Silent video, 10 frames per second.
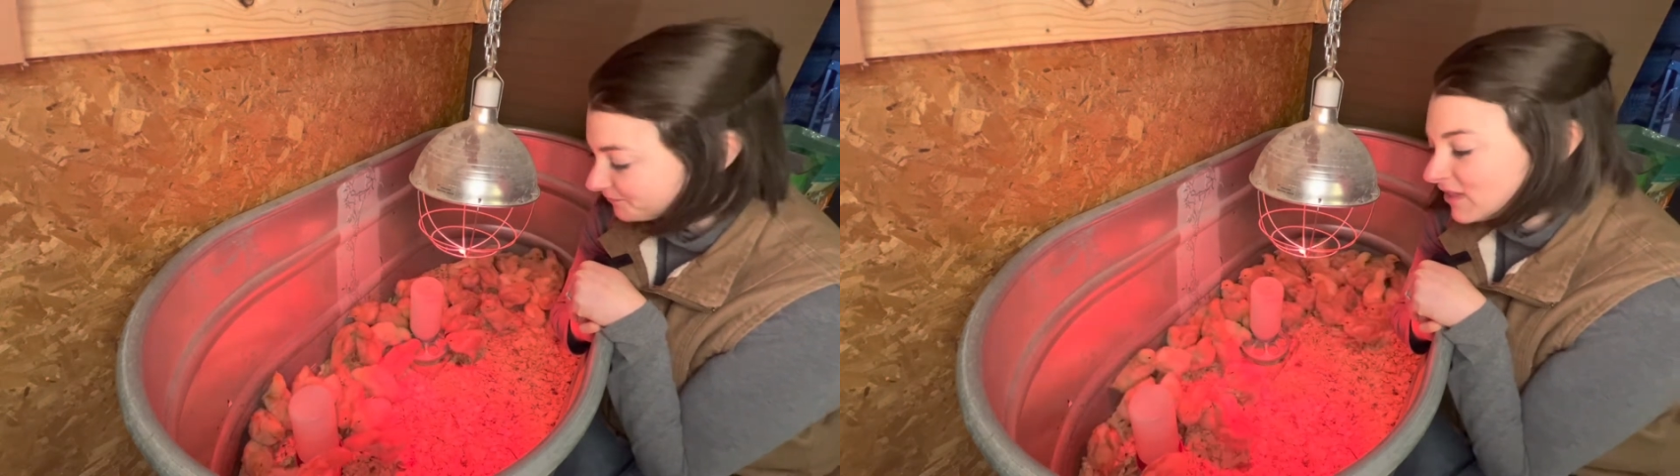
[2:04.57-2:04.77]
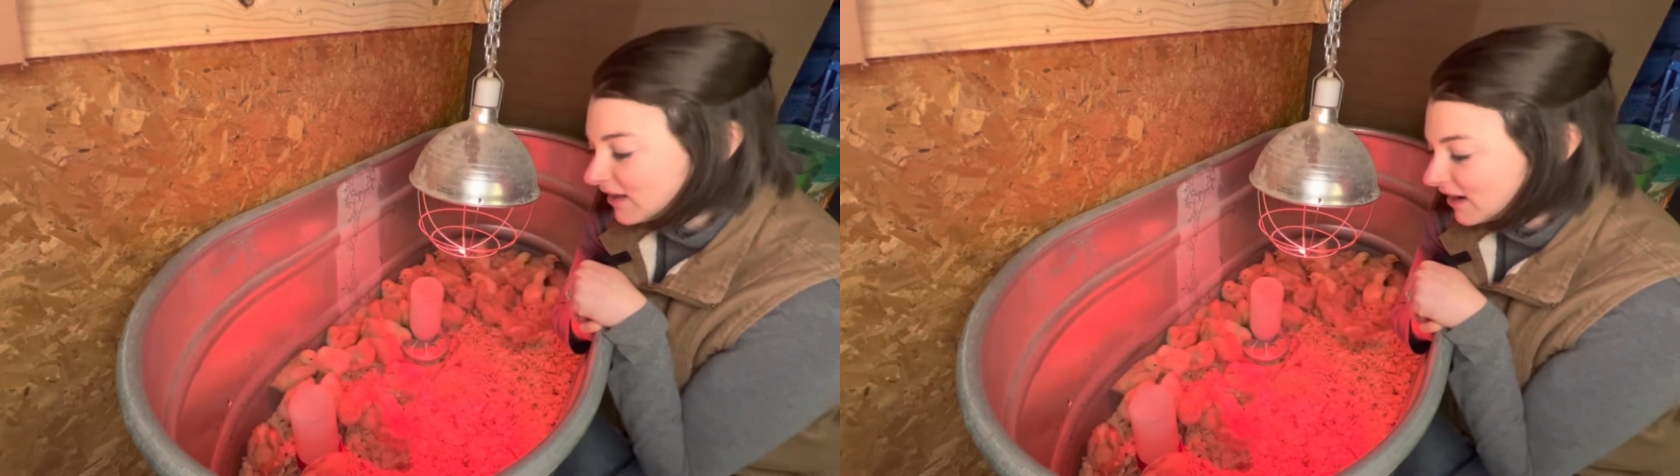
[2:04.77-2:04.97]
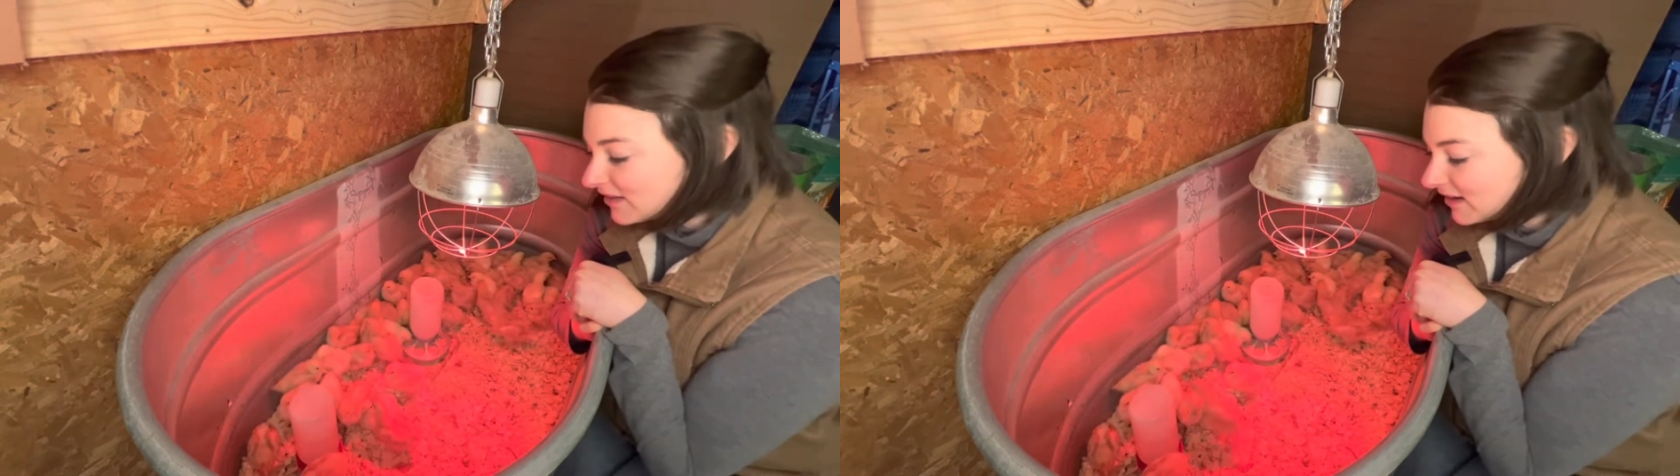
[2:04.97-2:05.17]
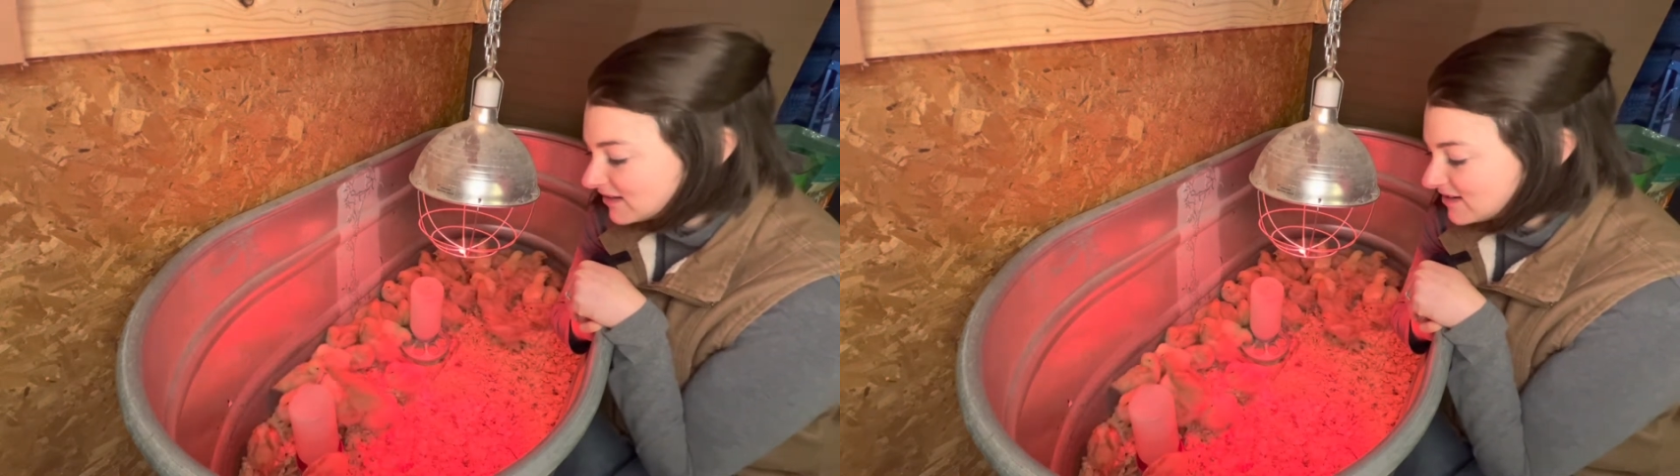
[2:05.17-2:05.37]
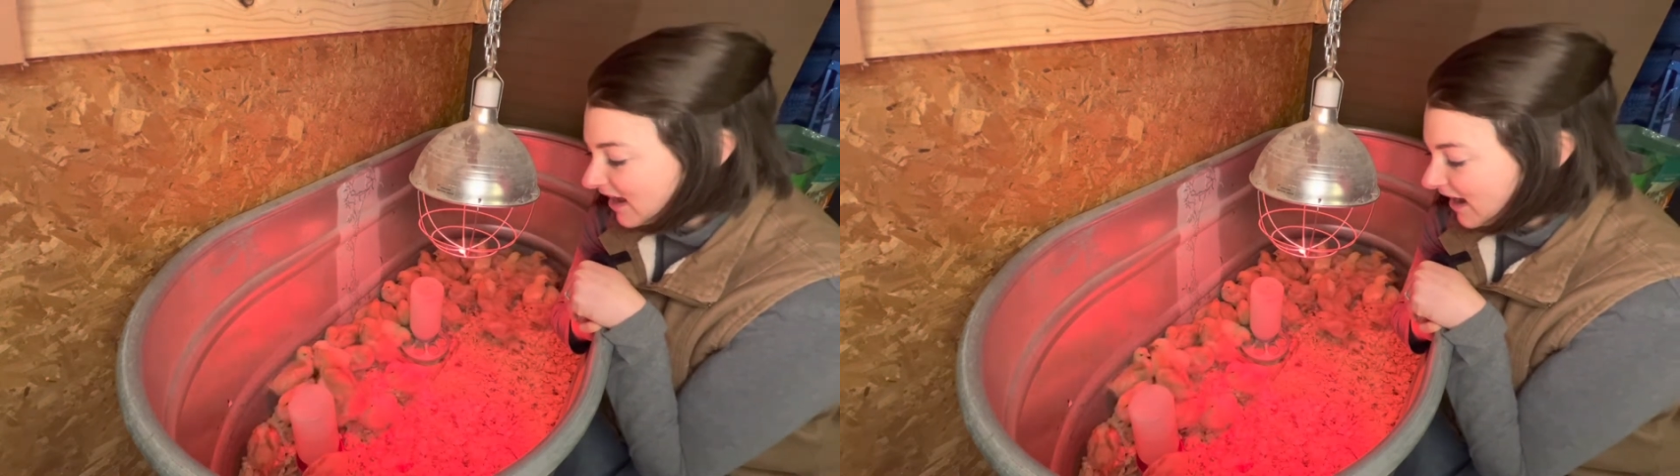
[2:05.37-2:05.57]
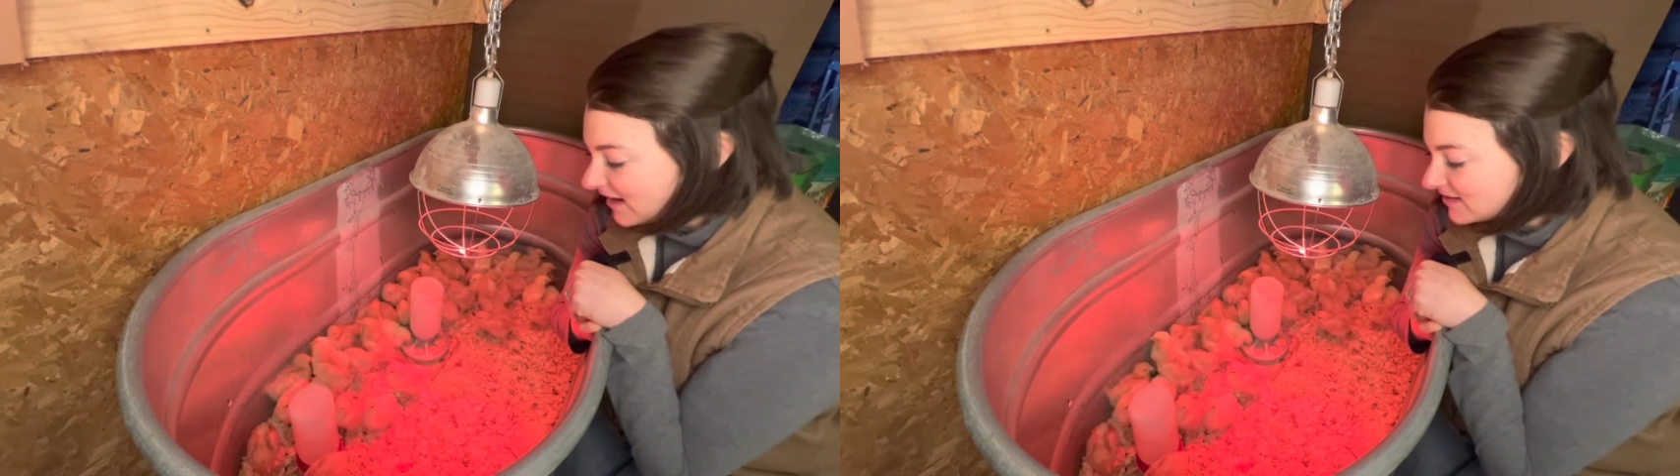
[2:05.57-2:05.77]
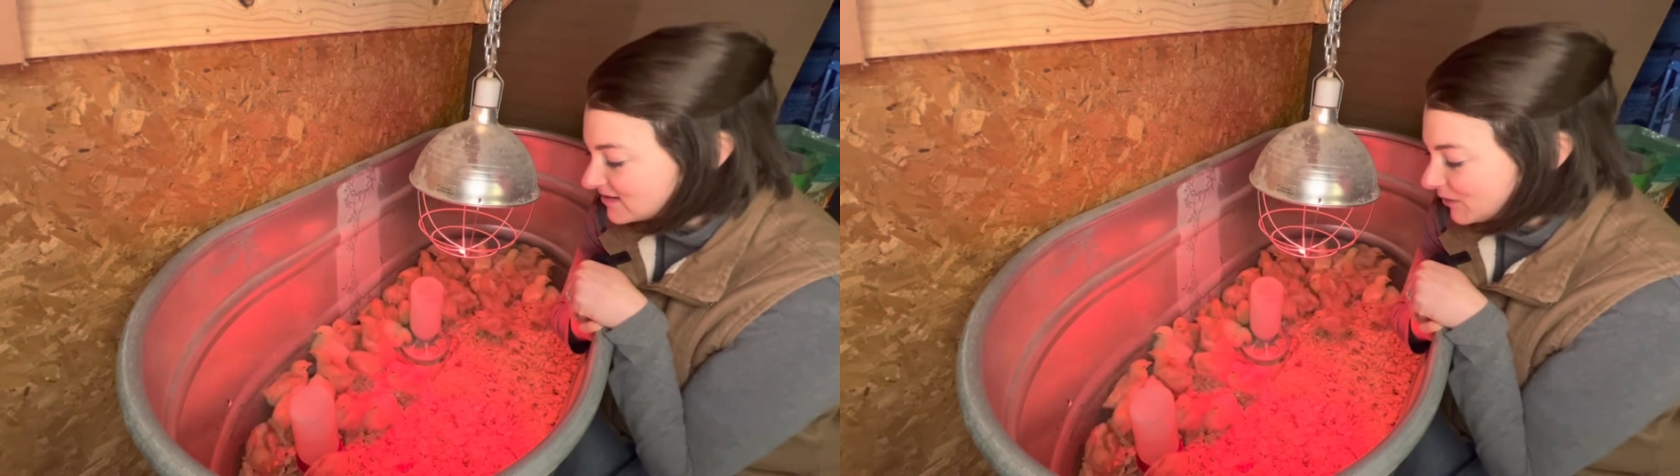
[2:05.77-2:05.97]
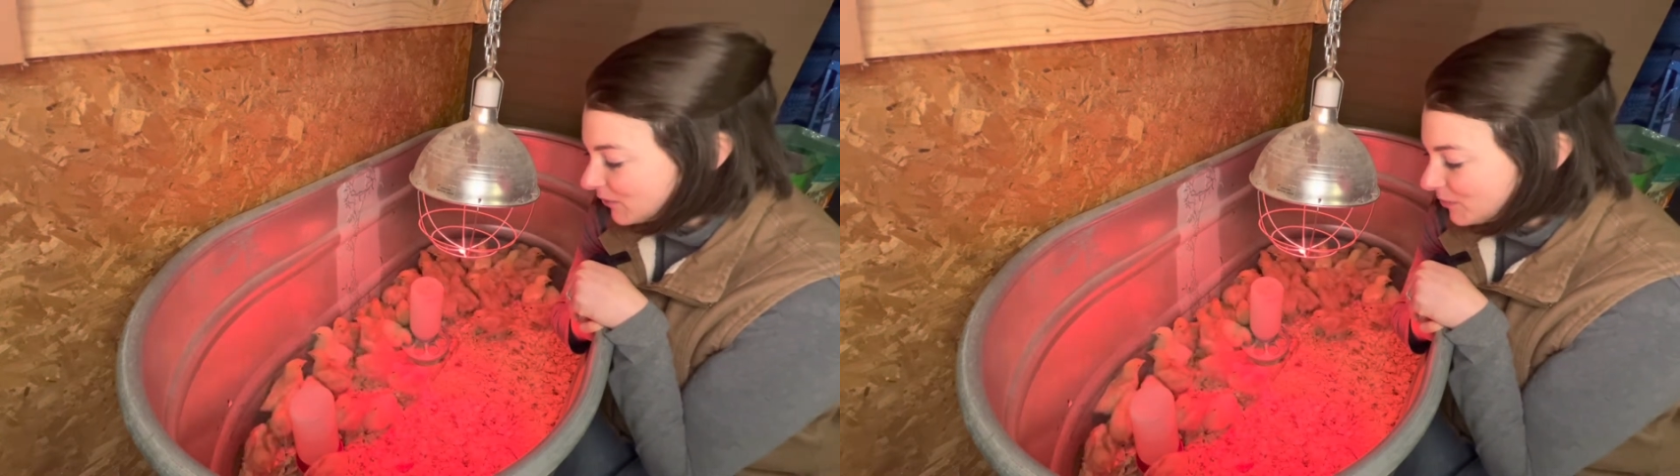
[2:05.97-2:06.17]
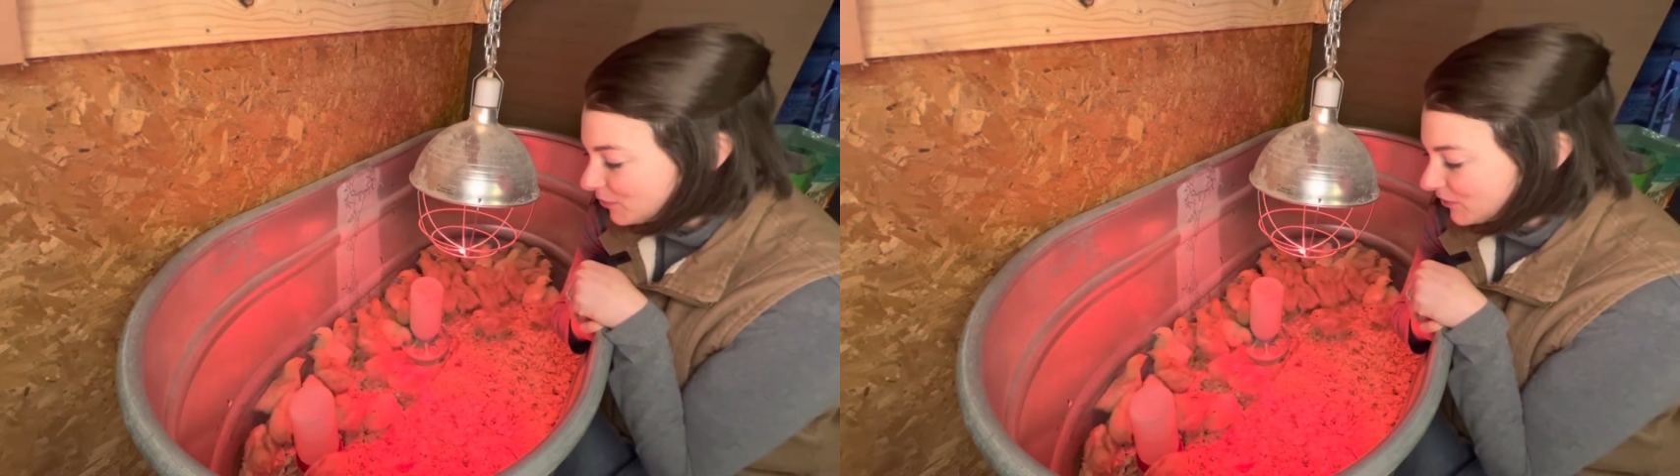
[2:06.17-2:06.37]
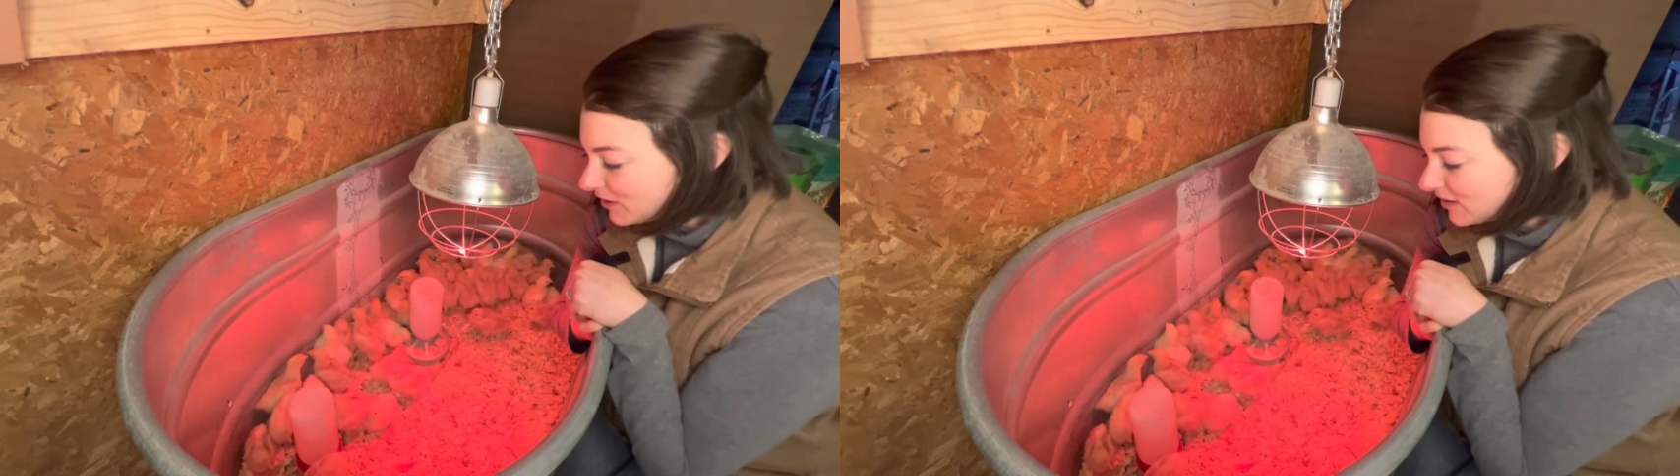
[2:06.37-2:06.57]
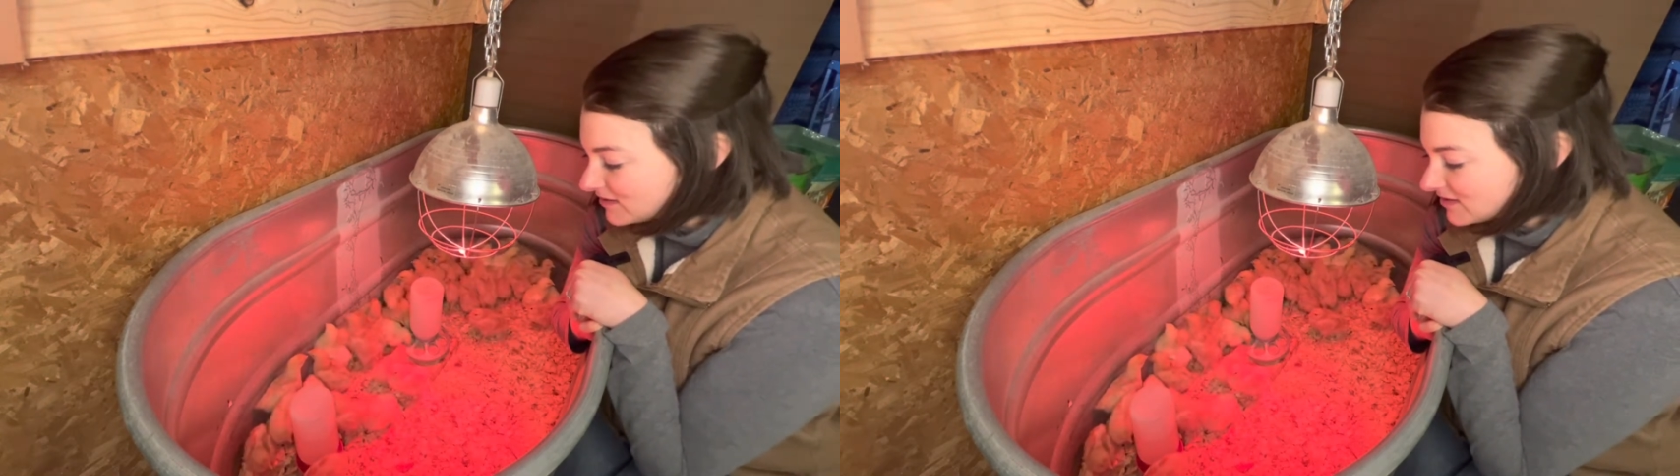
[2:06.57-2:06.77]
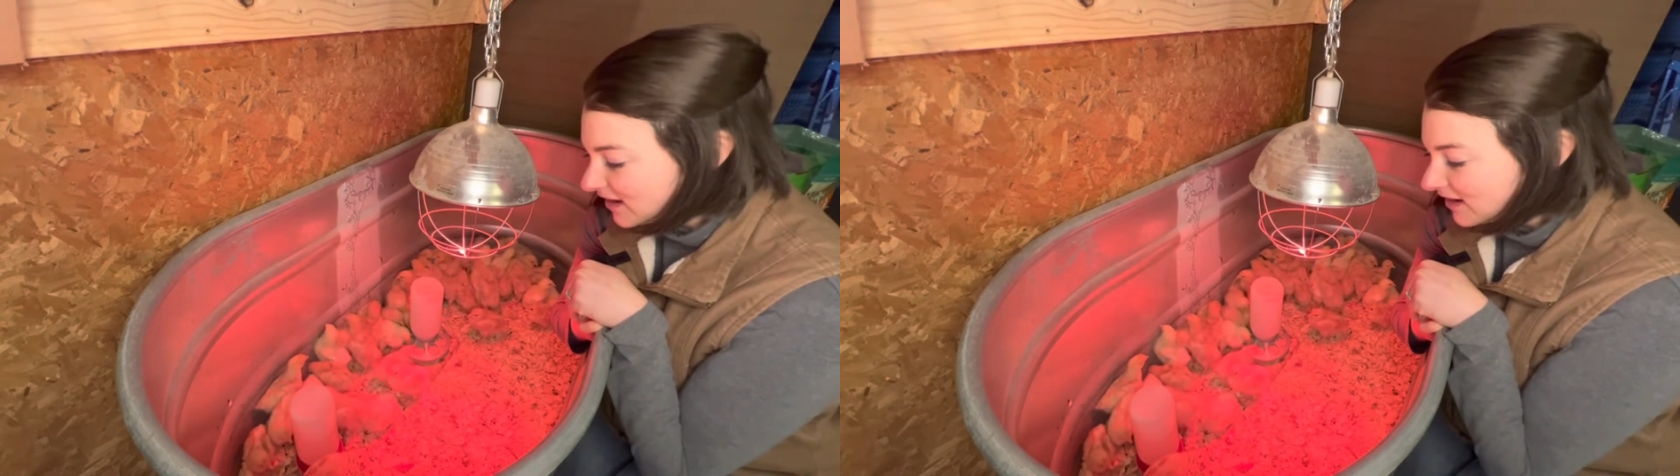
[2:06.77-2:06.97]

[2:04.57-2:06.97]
One thing I'd like to add is that we put